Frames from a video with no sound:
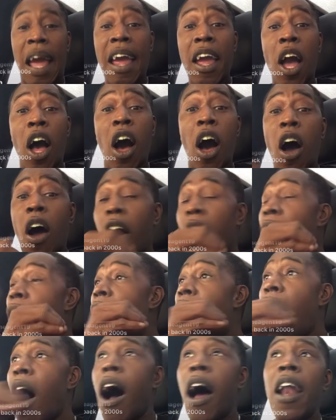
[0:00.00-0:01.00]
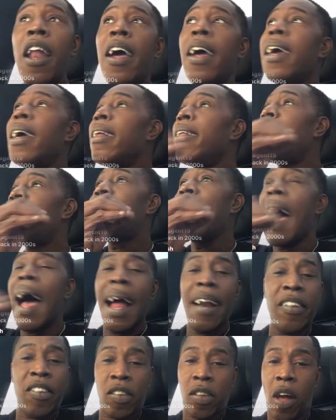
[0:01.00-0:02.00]
They are all
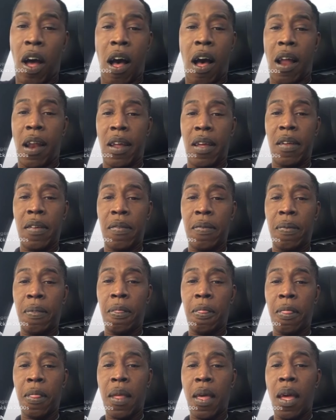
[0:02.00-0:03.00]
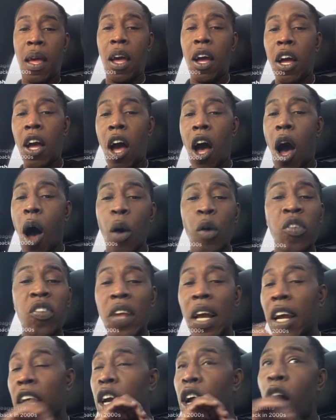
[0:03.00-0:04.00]
dancehall.
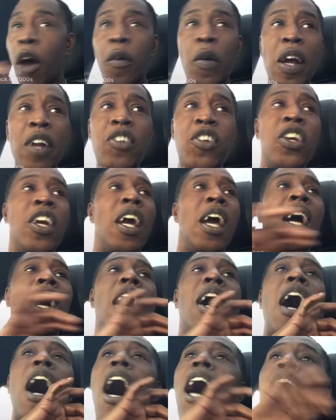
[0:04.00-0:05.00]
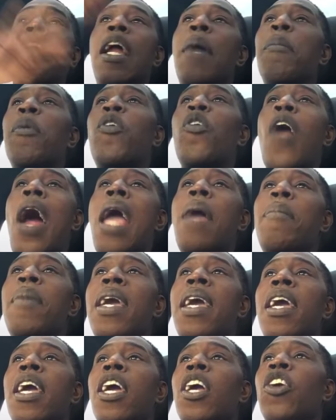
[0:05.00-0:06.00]
House and Garage, all of them
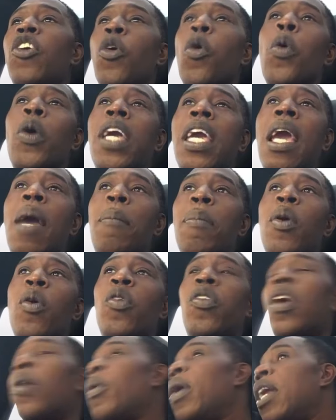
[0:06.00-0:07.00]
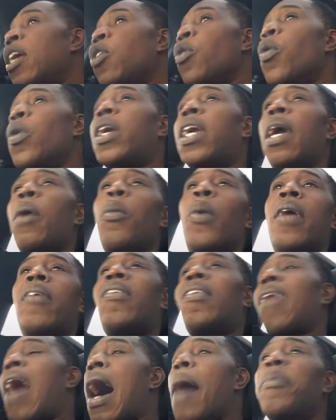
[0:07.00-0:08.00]
grimy UK music where the UK,
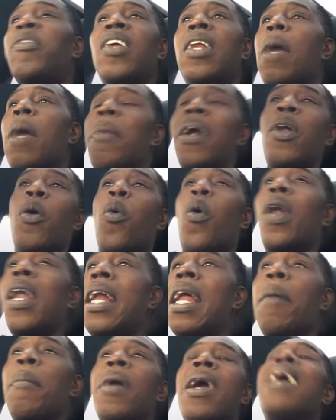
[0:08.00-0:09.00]
where Stormzy them and the whole of